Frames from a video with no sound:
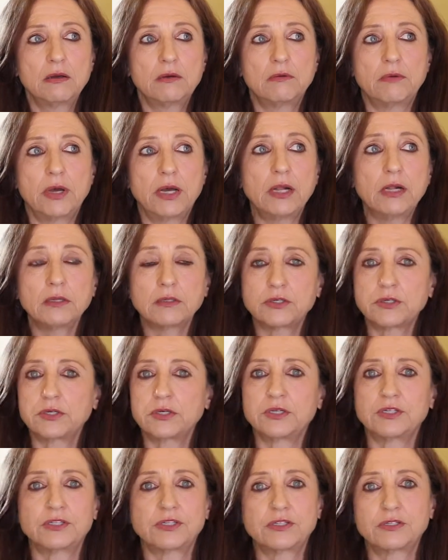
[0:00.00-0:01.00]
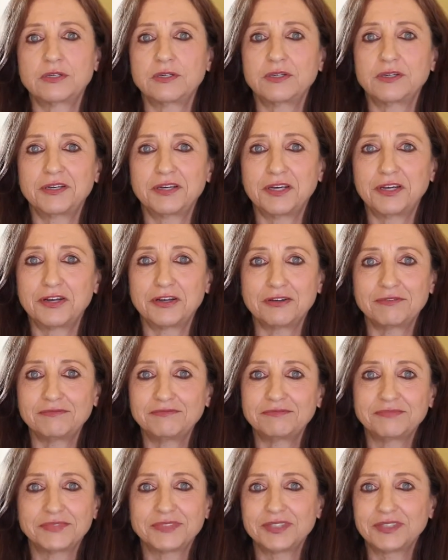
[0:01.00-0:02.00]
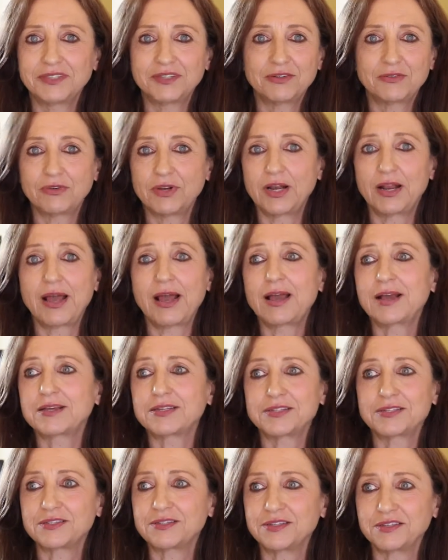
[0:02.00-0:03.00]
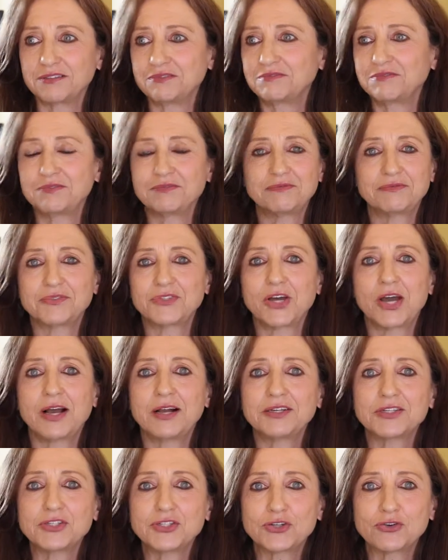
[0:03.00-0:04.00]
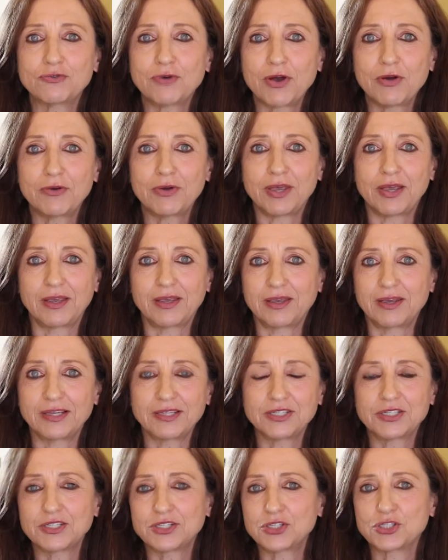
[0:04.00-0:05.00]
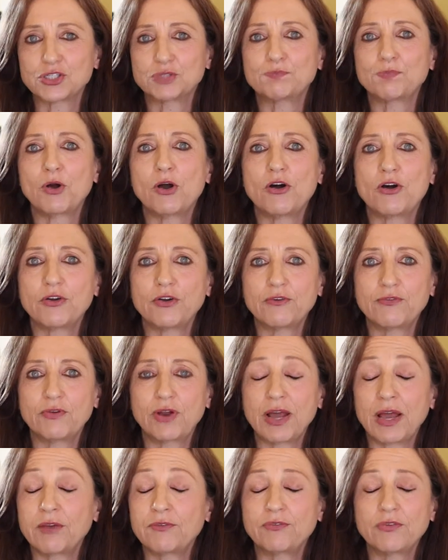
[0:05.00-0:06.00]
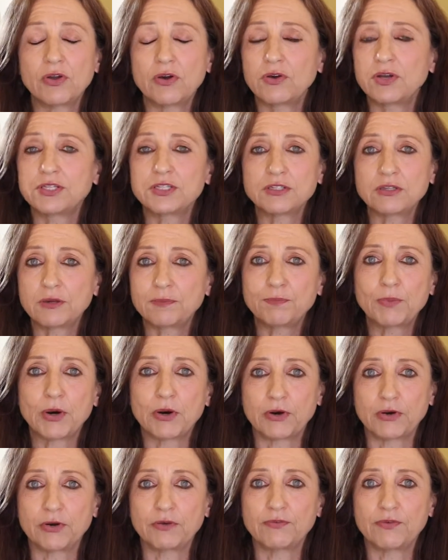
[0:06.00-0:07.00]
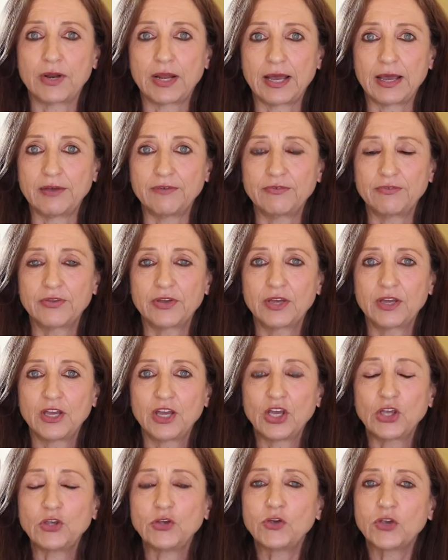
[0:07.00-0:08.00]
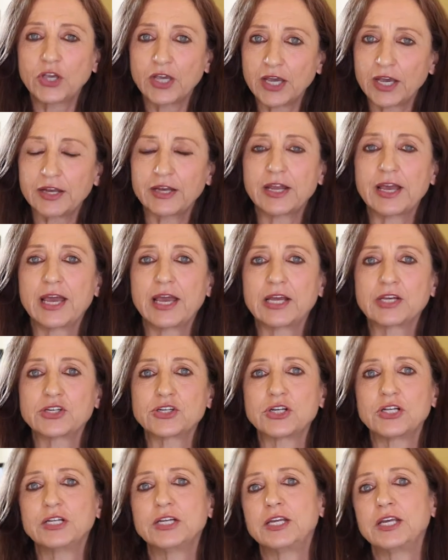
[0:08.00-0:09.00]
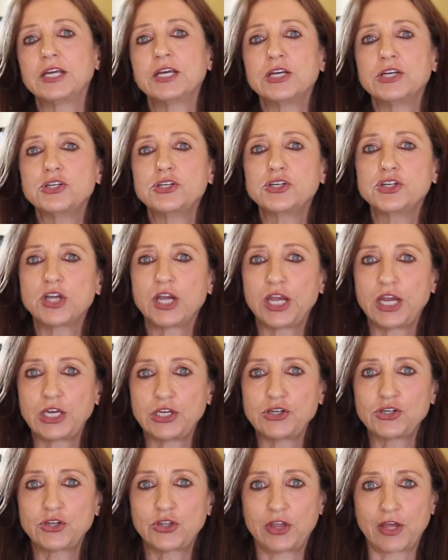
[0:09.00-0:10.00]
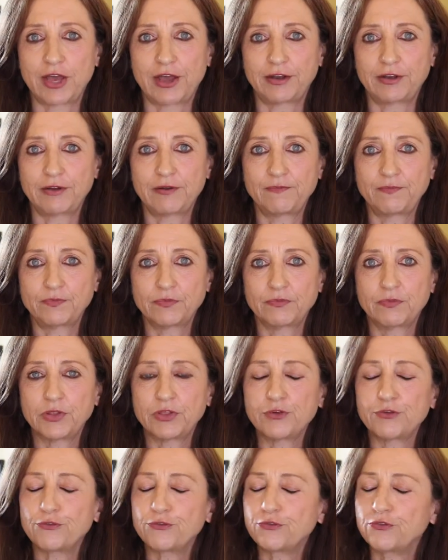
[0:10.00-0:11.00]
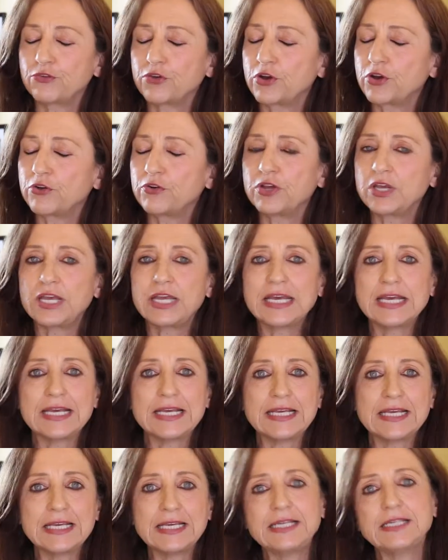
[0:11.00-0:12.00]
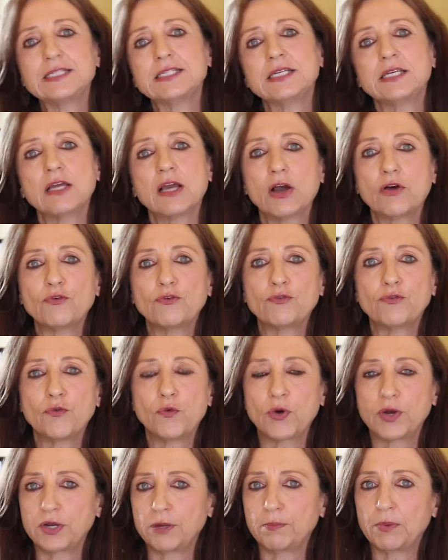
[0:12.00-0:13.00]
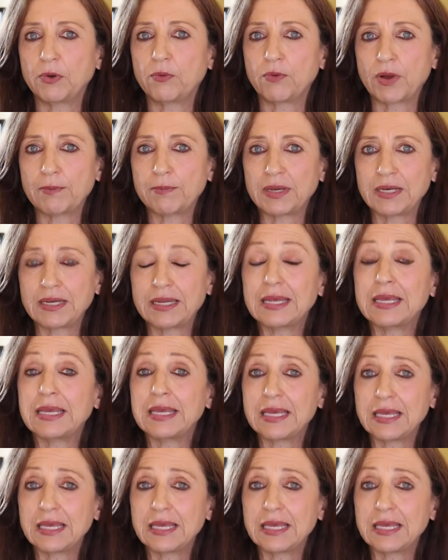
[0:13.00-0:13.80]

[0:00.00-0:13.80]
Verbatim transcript: well, just, you know, relax. The child is growing. It's just part of life. No, it's not part of life. You can actually change that with a very easy, affordable remedy